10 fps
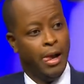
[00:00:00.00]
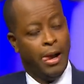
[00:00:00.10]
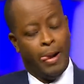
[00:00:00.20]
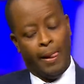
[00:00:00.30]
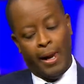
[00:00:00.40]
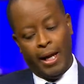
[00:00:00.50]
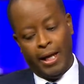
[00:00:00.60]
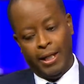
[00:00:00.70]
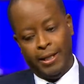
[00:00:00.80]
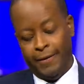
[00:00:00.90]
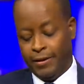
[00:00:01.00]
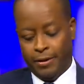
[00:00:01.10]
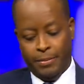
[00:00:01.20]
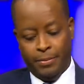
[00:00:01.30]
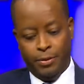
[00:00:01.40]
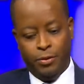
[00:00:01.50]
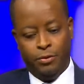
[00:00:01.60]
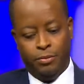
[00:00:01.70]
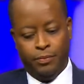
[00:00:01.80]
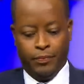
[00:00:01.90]
Uh-huh. And there are some people
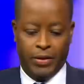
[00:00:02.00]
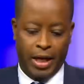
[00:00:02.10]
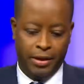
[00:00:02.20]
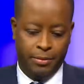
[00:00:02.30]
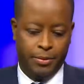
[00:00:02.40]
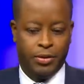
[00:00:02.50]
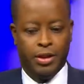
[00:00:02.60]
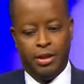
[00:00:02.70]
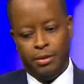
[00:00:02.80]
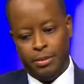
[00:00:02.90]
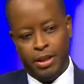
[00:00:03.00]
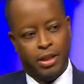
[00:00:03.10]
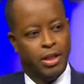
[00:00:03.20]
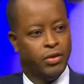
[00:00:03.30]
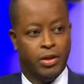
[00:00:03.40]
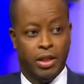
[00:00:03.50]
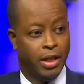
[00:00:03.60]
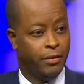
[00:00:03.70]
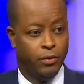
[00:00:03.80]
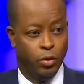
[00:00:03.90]
who've had the procedure, been tested, and
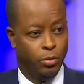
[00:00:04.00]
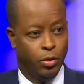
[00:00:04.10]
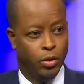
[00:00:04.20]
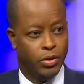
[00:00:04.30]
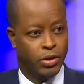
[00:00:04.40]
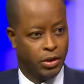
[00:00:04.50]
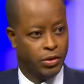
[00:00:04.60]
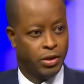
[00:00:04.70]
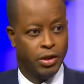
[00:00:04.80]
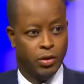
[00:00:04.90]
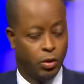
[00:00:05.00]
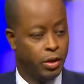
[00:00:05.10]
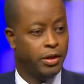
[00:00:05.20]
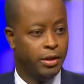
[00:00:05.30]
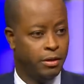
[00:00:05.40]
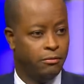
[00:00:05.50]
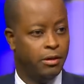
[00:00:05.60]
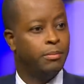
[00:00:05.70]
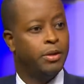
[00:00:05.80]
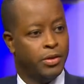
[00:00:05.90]
have no more sickle cells. All of their
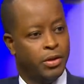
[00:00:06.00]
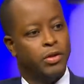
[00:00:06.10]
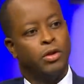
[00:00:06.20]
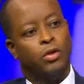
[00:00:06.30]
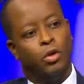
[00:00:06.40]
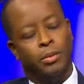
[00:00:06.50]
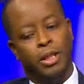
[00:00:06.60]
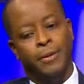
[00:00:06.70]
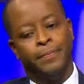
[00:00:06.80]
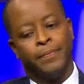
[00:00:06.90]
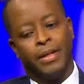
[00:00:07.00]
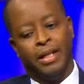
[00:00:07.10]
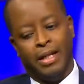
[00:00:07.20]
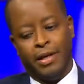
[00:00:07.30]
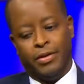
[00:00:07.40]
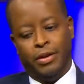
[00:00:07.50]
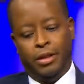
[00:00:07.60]
red blood cells are normal. That's